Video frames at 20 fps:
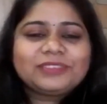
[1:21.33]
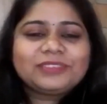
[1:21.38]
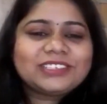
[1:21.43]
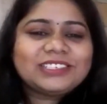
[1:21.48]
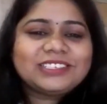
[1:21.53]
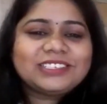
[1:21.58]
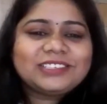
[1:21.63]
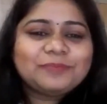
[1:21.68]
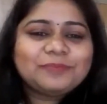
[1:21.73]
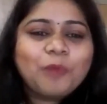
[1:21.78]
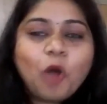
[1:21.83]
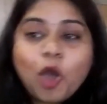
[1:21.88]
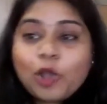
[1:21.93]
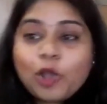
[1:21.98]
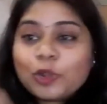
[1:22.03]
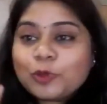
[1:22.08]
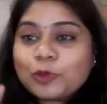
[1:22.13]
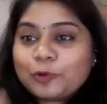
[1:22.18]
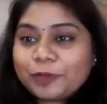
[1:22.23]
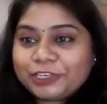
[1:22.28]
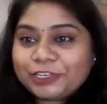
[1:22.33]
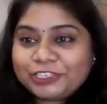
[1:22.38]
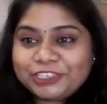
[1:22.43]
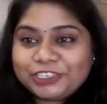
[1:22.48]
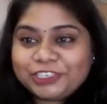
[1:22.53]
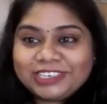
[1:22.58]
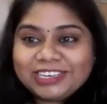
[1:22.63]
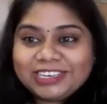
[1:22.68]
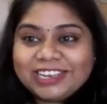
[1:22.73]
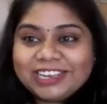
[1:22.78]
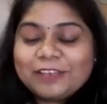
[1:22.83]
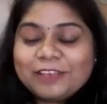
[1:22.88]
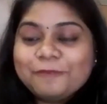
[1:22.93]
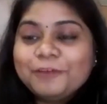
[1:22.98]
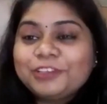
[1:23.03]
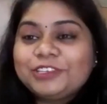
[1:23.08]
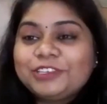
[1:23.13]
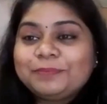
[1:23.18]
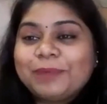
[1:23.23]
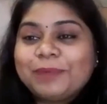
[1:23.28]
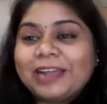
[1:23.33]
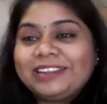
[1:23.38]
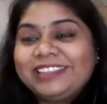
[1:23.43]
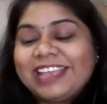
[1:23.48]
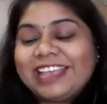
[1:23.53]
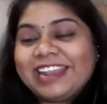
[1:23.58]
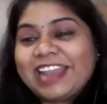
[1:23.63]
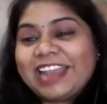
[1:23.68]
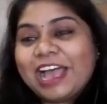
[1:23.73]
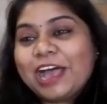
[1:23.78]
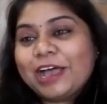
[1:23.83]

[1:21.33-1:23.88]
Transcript: small question, but then